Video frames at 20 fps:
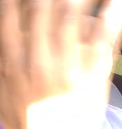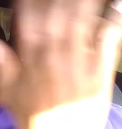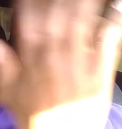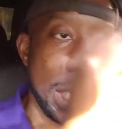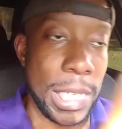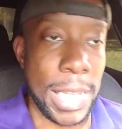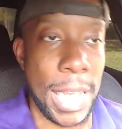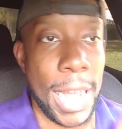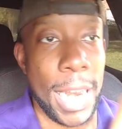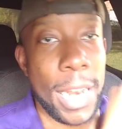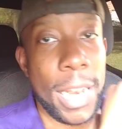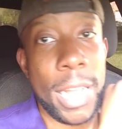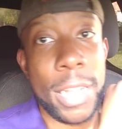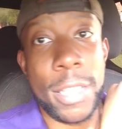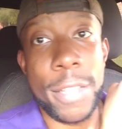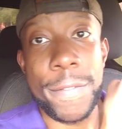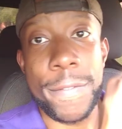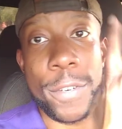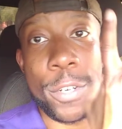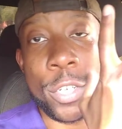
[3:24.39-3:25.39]
It's kind of
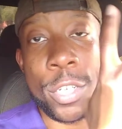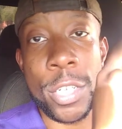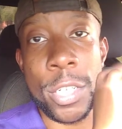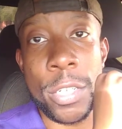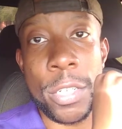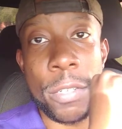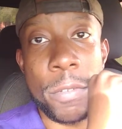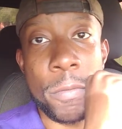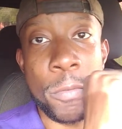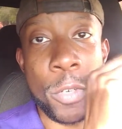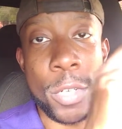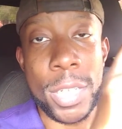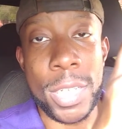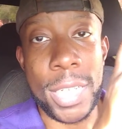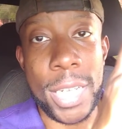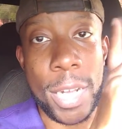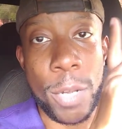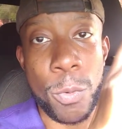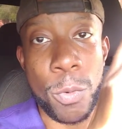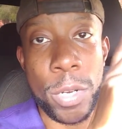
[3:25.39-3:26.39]
like the first or the
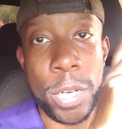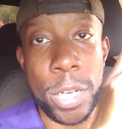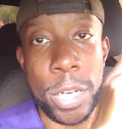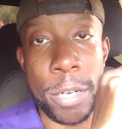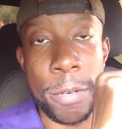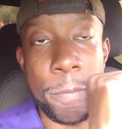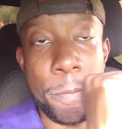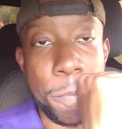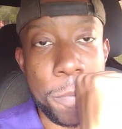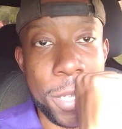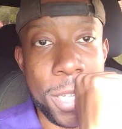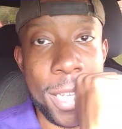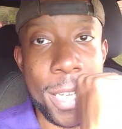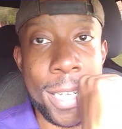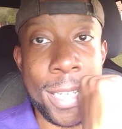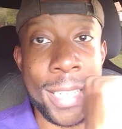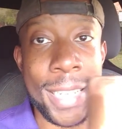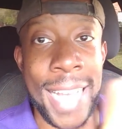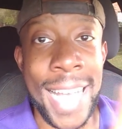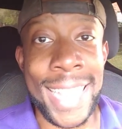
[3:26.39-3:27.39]
second one here
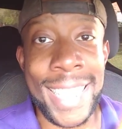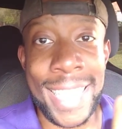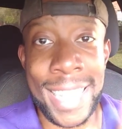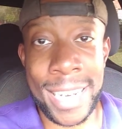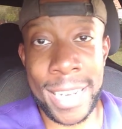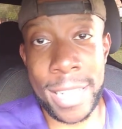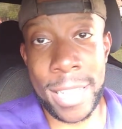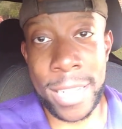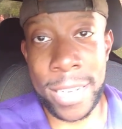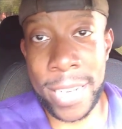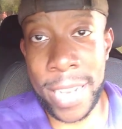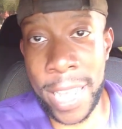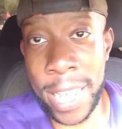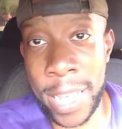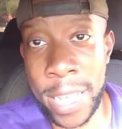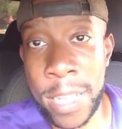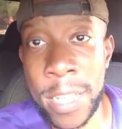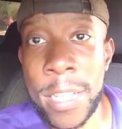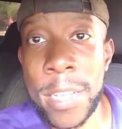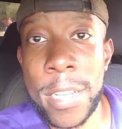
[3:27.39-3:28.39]
because at the end of the
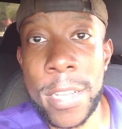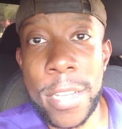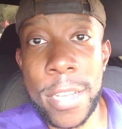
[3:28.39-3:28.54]
day,